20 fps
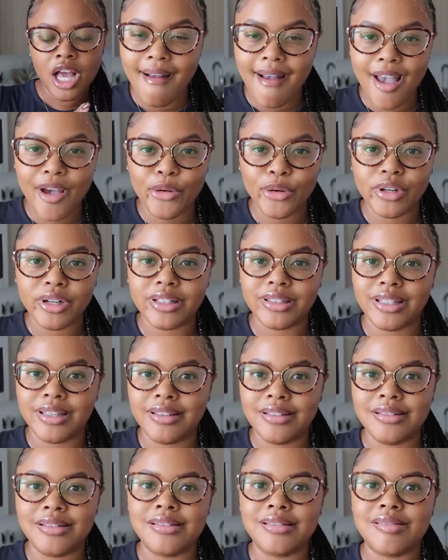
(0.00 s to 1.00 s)
I ordered
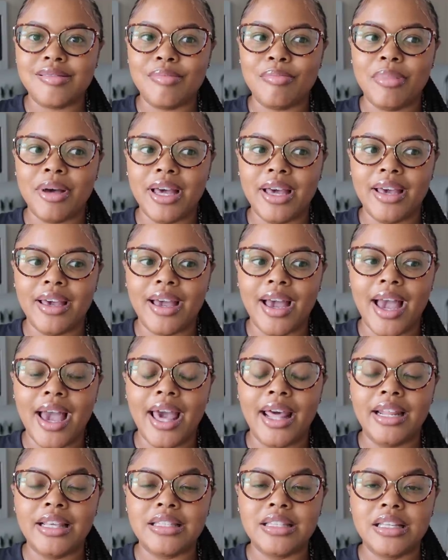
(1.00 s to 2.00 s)
things, but I
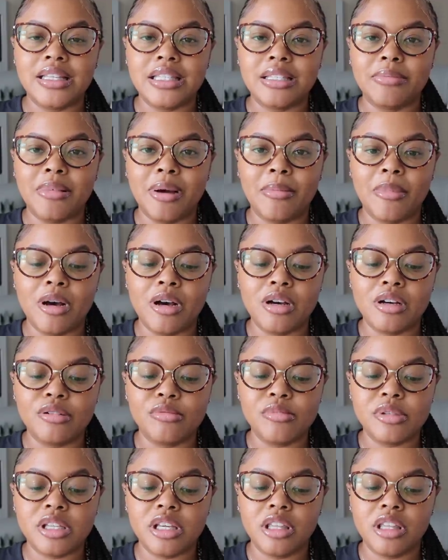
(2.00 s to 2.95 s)
had it sent to my mom's,